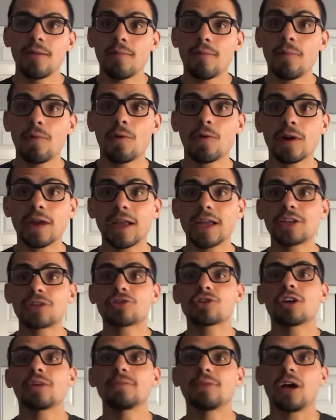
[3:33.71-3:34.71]
more
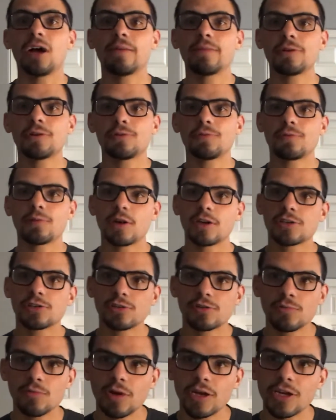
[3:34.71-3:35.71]
intra-abdominal
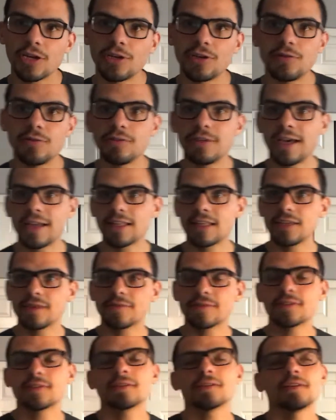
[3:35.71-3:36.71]
pressure while you do
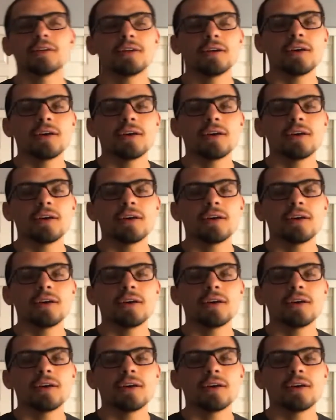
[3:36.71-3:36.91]
deadlifts